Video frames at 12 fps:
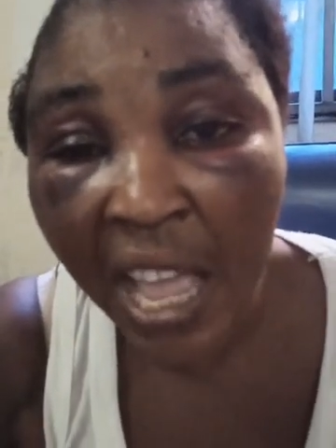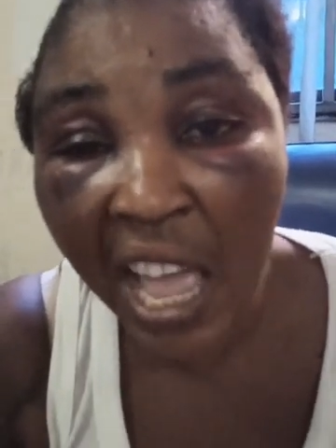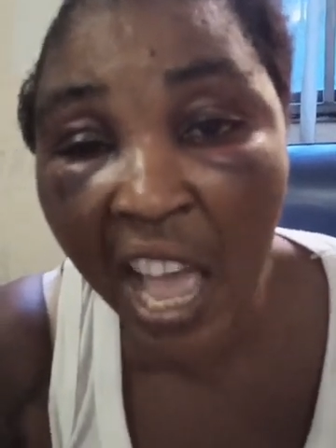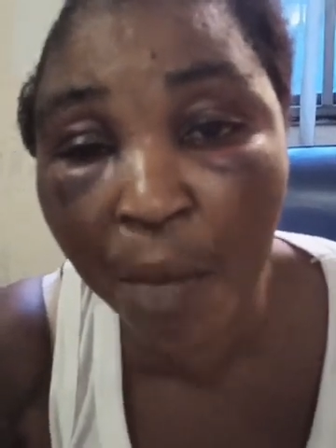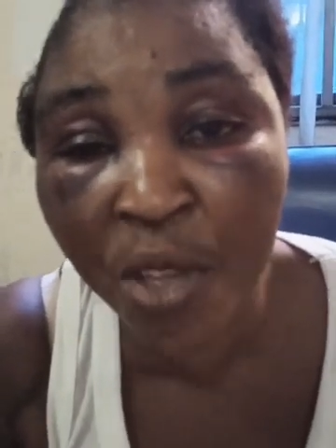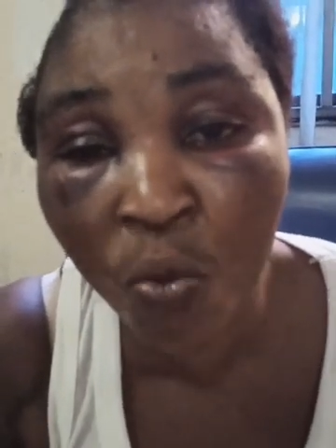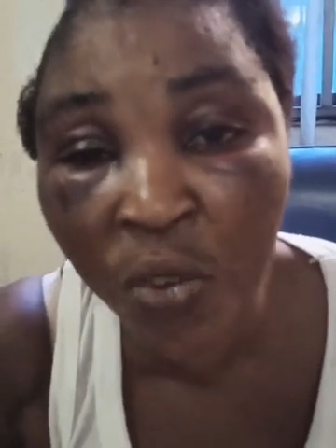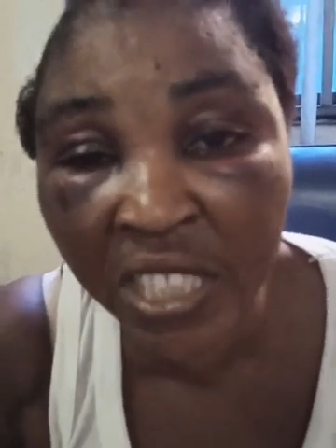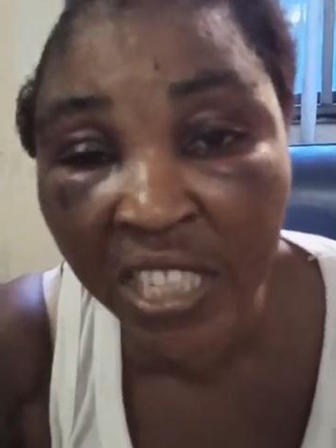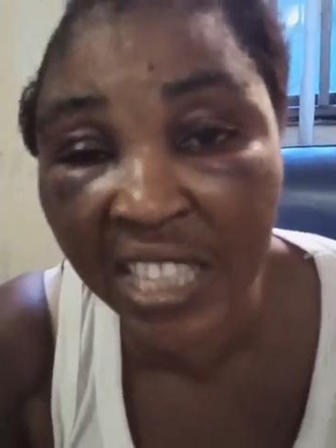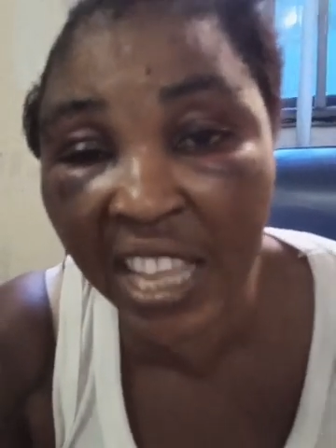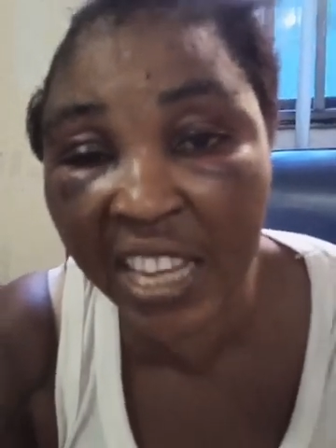I'm a witch.
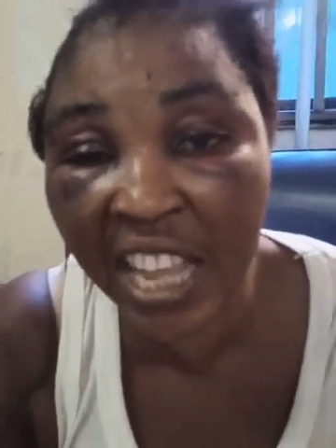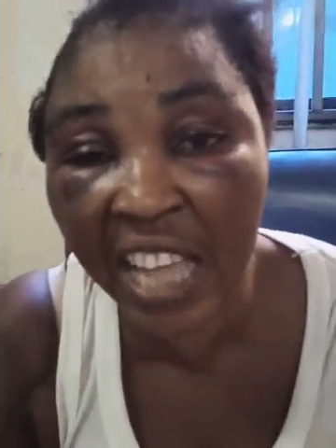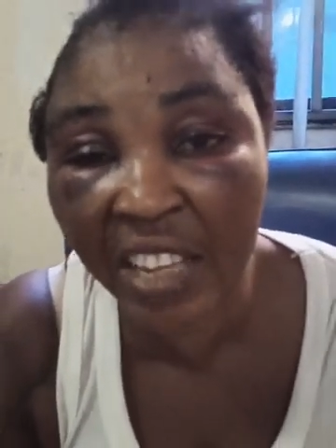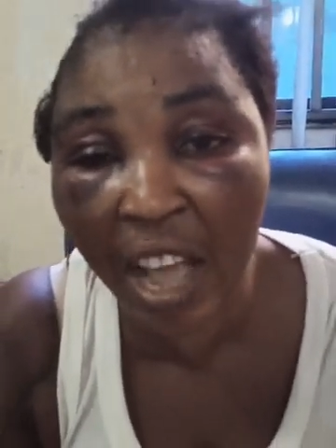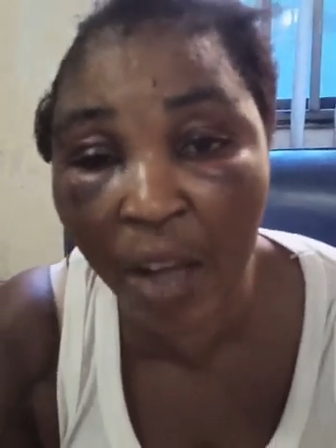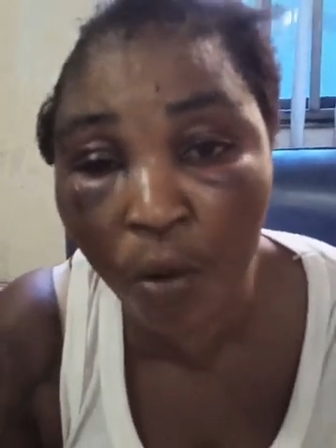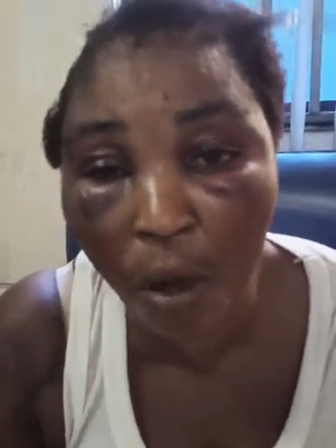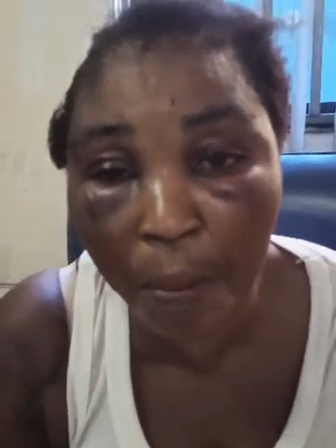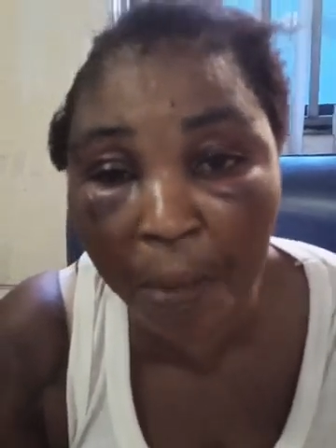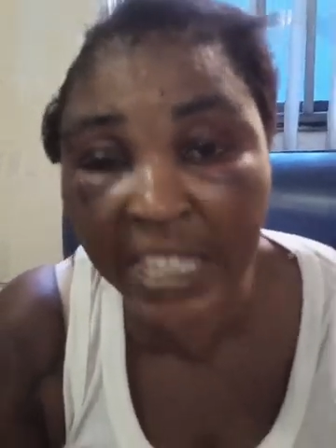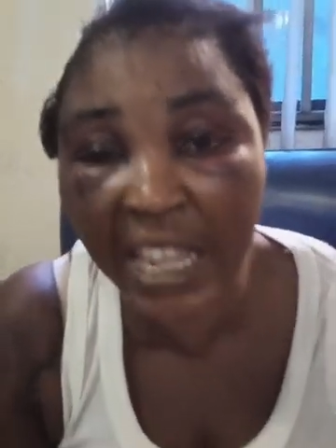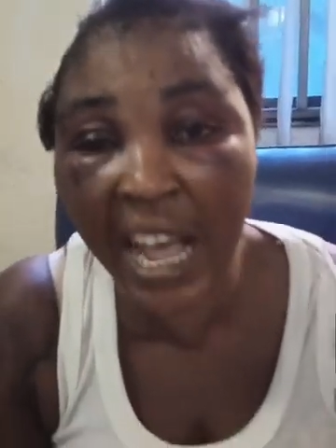Enter their car, come
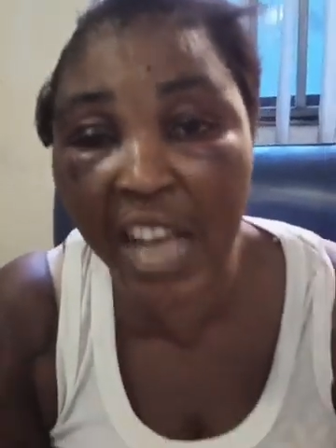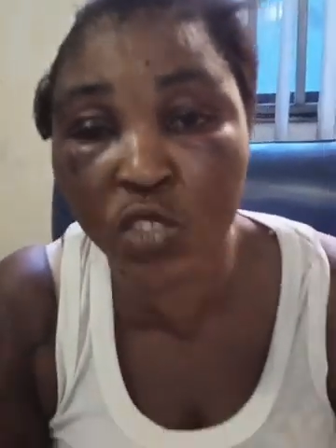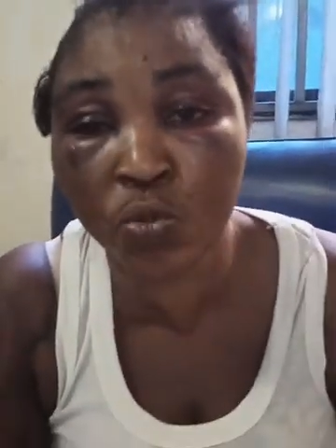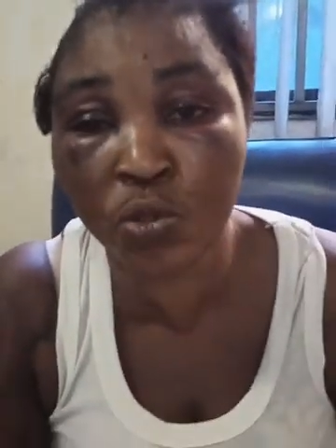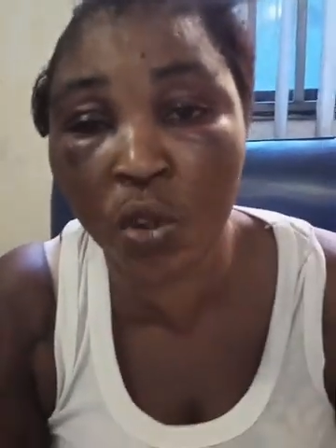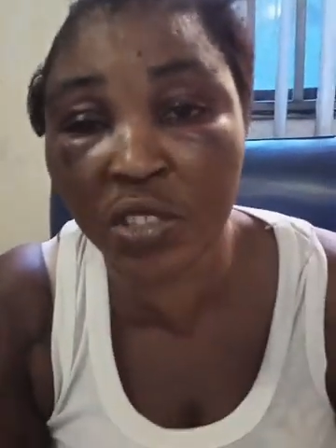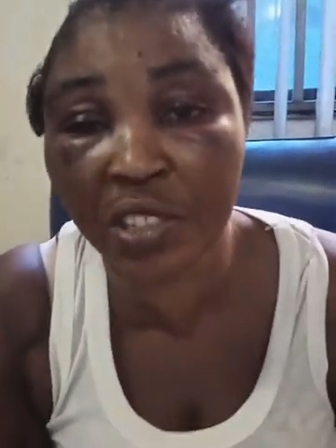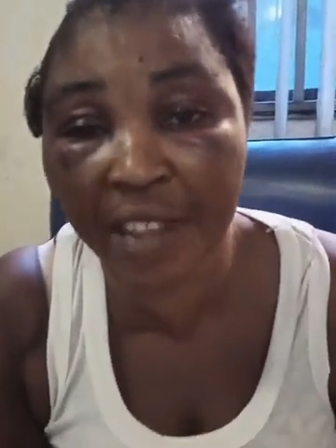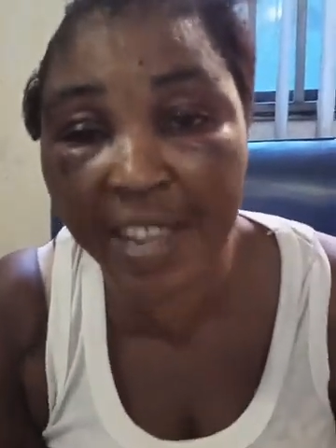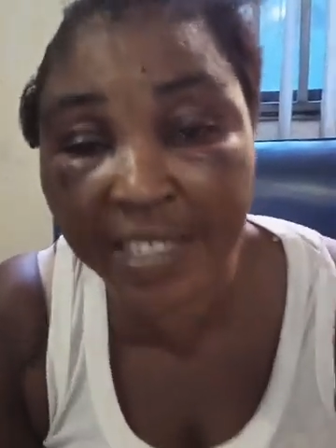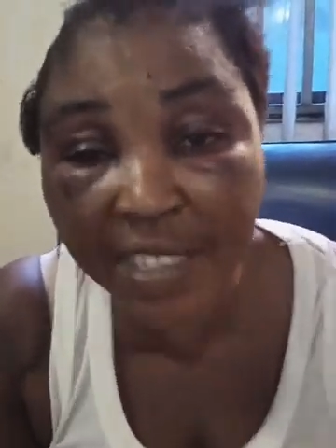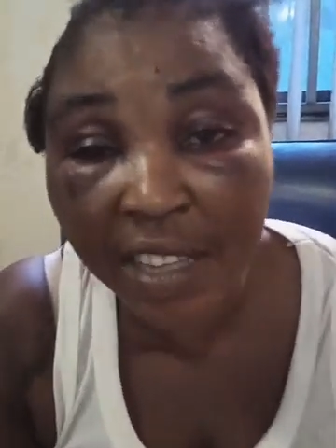back. Their house will not
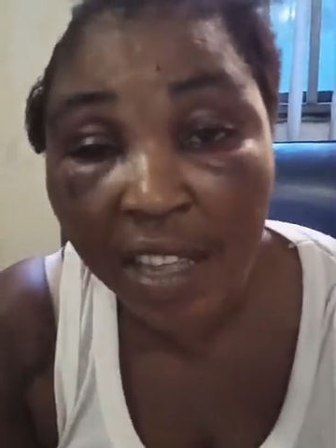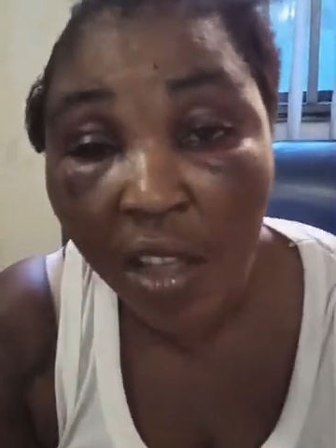rest.